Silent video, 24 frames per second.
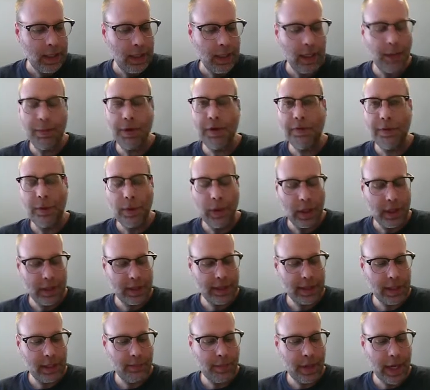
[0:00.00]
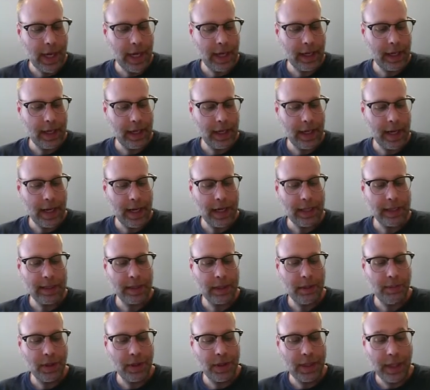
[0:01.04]
Number 4, sit back and
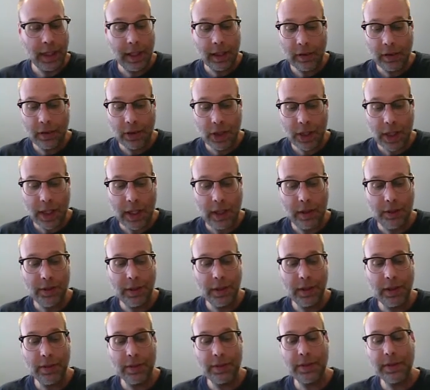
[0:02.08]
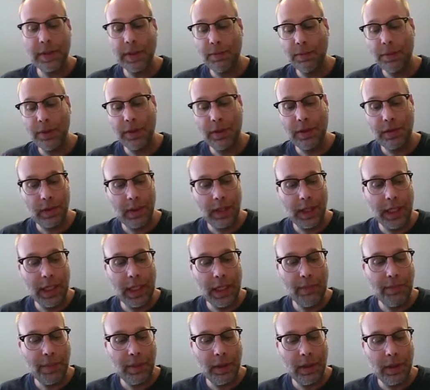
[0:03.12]
ask a particular child to go sit with the
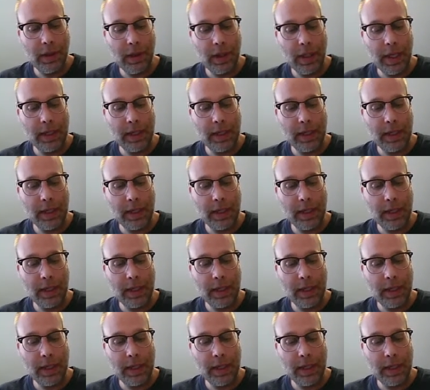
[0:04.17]
doorkeeper